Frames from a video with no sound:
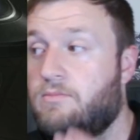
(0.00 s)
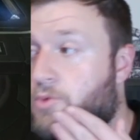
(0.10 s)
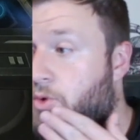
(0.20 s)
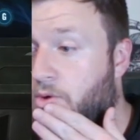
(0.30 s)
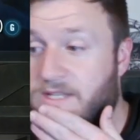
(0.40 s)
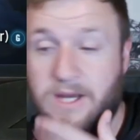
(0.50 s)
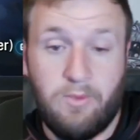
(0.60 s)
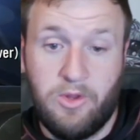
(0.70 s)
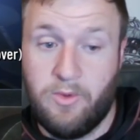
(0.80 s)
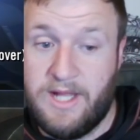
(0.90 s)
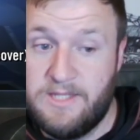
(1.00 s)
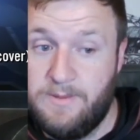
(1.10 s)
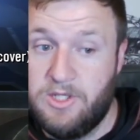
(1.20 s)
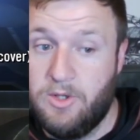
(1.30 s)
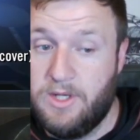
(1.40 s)
Or is that worth a
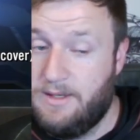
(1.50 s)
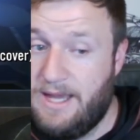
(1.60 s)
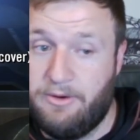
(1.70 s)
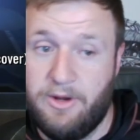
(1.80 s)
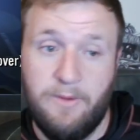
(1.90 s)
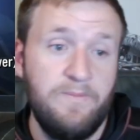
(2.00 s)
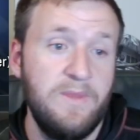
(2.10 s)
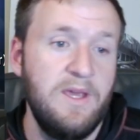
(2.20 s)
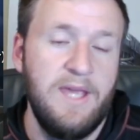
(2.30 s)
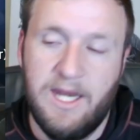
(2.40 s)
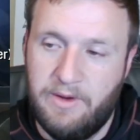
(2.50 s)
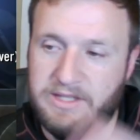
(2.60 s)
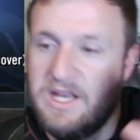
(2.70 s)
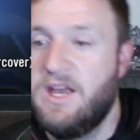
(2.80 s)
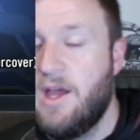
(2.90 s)
lightspeed token? I don't know. Anyways,
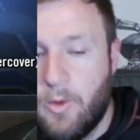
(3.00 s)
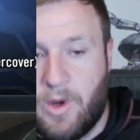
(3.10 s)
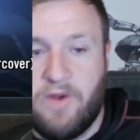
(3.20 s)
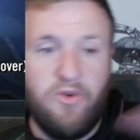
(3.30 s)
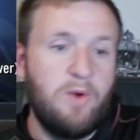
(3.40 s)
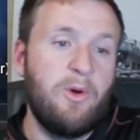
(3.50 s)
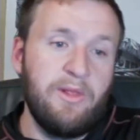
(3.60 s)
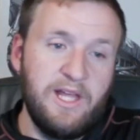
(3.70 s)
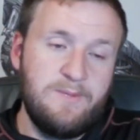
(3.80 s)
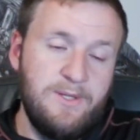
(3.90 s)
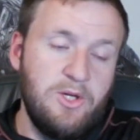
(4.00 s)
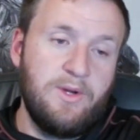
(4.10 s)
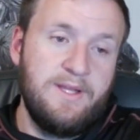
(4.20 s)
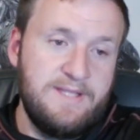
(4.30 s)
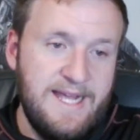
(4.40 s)
we're going to farm all the lightspeed
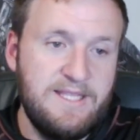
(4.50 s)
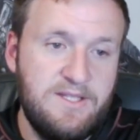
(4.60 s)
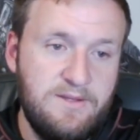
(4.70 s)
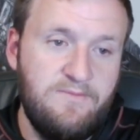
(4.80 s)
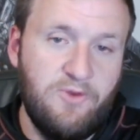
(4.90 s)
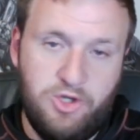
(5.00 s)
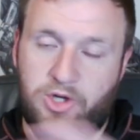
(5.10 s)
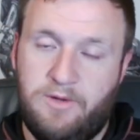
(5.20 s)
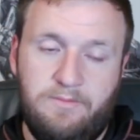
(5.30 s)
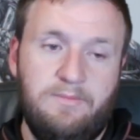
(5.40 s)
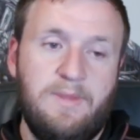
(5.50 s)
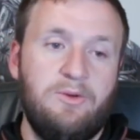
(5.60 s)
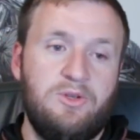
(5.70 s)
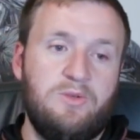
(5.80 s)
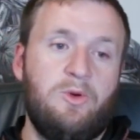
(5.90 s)
tokens. That's for sure. I'll
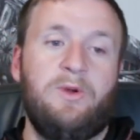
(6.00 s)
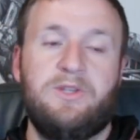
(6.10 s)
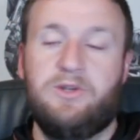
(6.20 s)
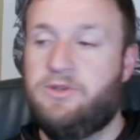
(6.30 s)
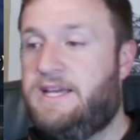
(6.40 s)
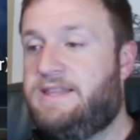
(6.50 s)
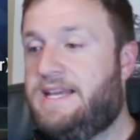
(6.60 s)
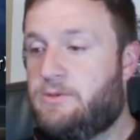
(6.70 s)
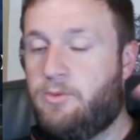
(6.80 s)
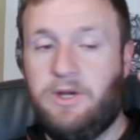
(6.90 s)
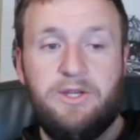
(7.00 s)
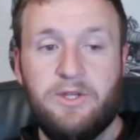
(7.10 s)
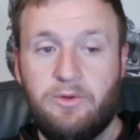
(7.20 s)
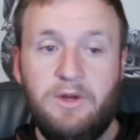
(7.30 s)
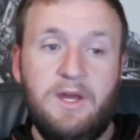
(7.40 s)
do some more research on that. That's what we're going to do.